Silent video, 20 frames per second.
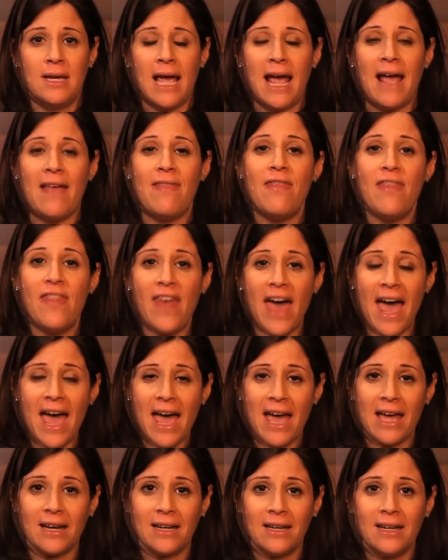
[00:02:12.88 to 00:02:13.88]
And
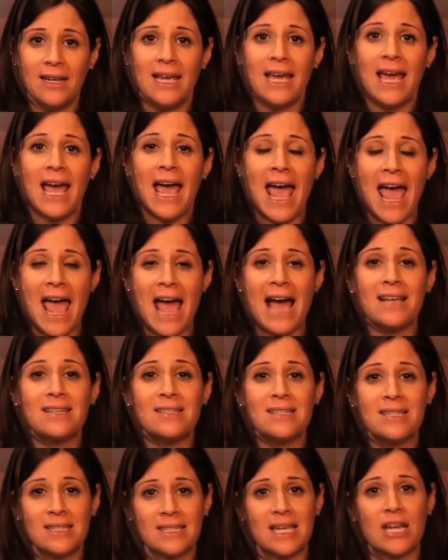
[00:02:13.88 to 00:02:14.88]
then ask
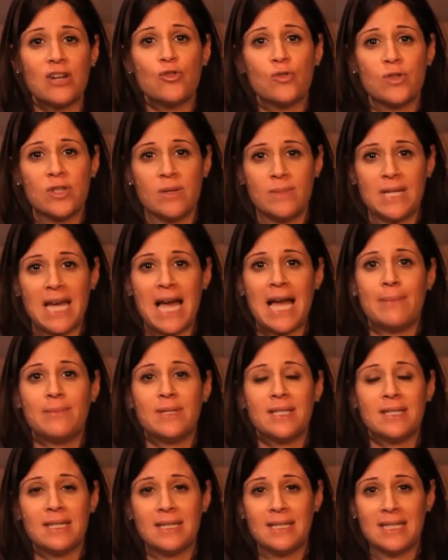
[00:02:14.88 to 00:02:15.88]
to schedule some time
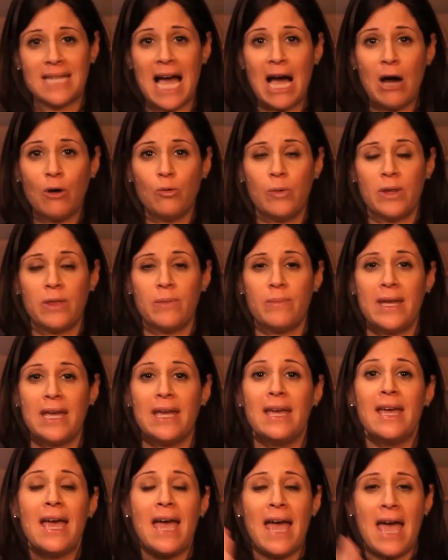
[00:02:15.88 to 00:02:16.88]
to sit down with me
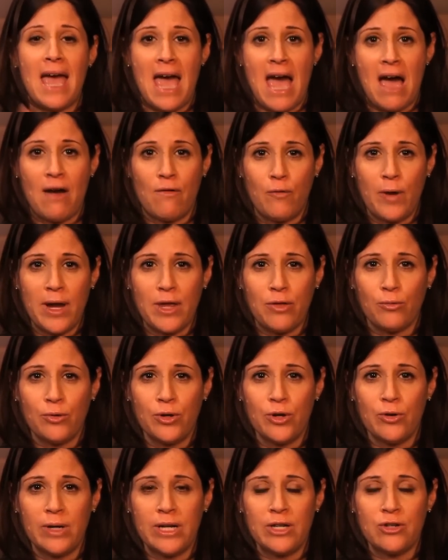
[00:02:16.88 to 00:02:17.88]
halfway through
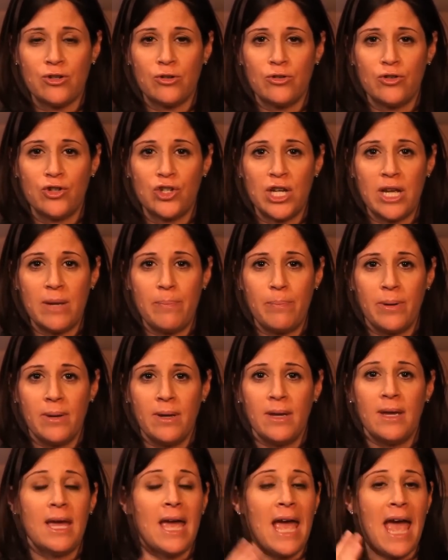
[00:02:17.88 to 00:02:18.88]
your internship,
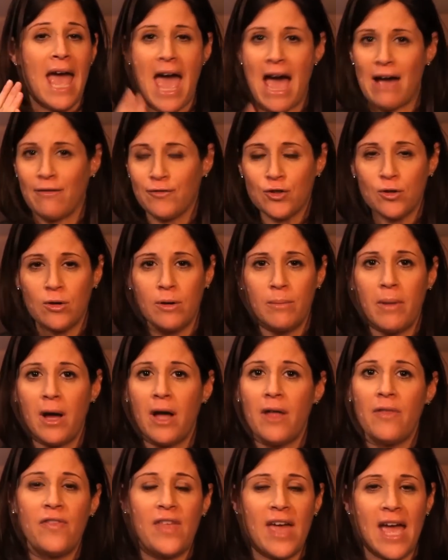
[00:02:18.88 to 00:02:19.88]
after a
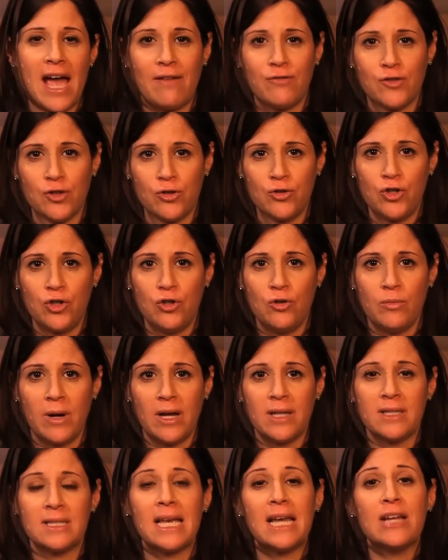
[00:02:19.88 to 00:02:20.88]
month, after 2
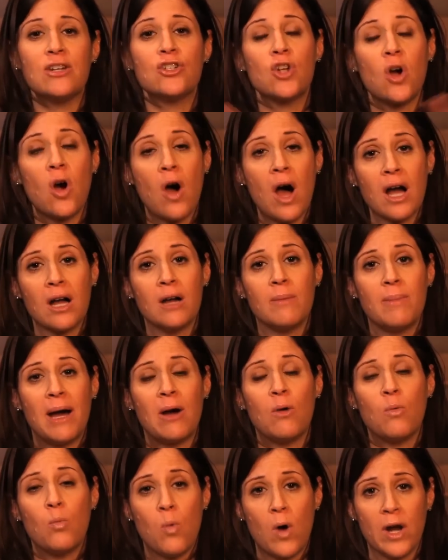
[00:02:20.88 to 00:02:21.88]
months, and talk
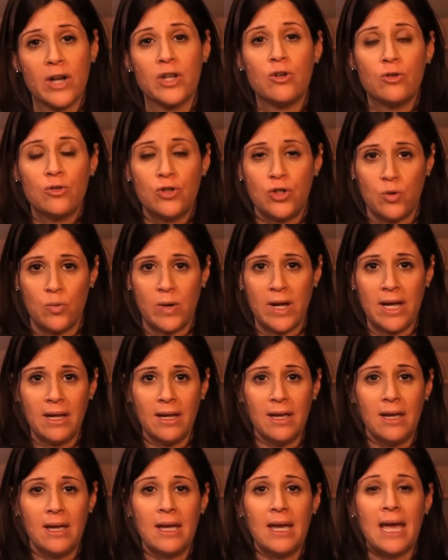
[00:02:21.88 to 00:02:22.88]
about what you're doing
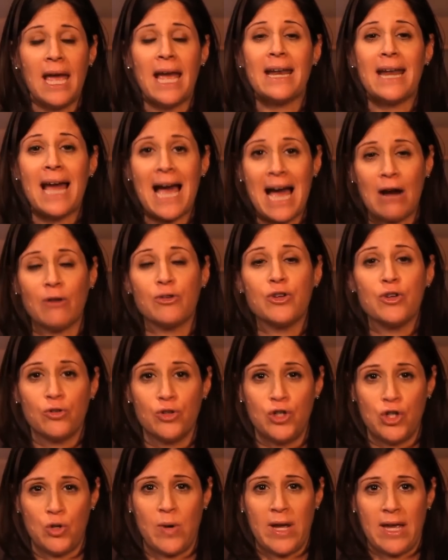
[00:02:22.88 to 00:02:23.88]
and how you're
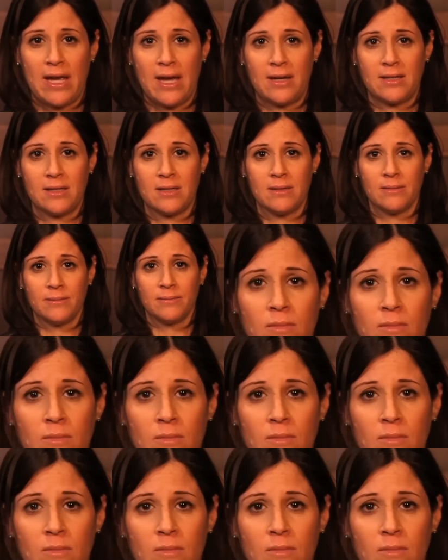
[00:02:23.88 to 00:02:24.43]
doing it.